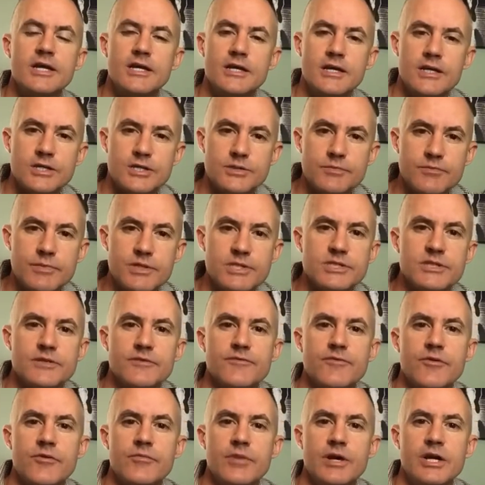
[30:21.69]
it's
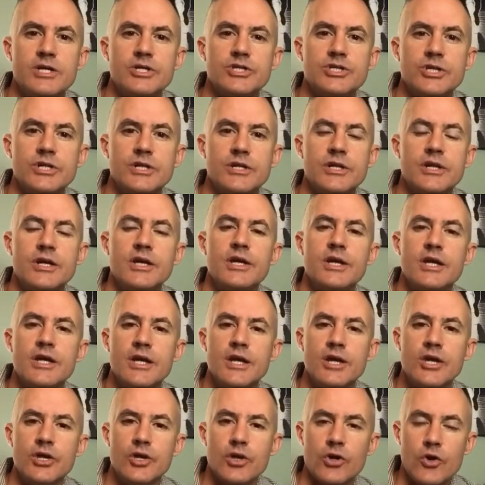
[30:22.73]
misinformation,
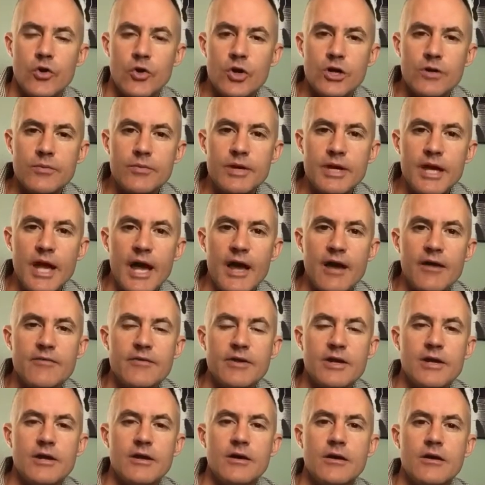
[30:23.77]
you're going to be
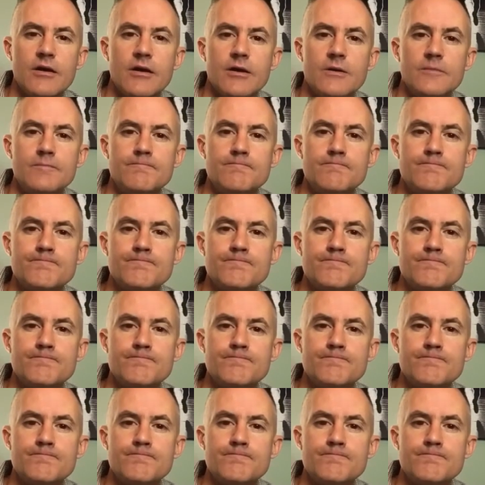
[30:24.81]
having a